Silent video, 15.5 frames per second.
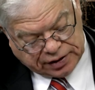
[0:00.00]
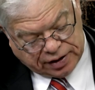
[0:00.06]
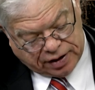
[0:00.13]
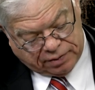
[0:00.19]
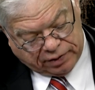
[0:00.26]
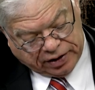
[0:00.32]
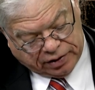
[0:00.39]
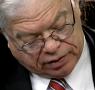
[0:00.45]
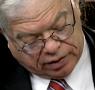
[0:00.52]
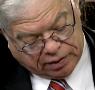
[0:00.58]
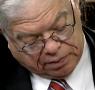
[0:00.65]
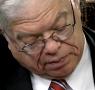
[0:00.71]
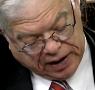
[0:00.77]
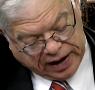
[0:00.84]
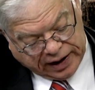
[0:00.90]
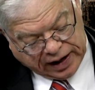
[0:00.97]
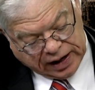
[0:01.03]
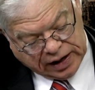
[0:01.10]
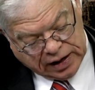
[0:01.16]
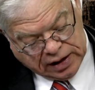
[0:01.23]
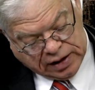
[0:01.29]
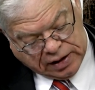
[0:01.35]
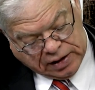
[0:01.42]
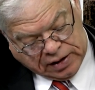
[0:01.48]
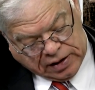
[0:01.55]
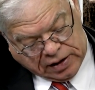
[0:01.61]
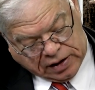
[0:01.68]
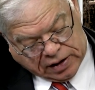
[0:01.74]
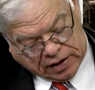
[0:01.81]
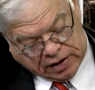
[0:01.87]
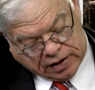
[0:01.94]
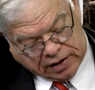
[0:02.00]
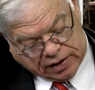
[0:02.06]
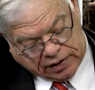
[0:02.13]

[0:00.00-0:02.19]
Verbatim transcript: time, we call her Peggy. Uh,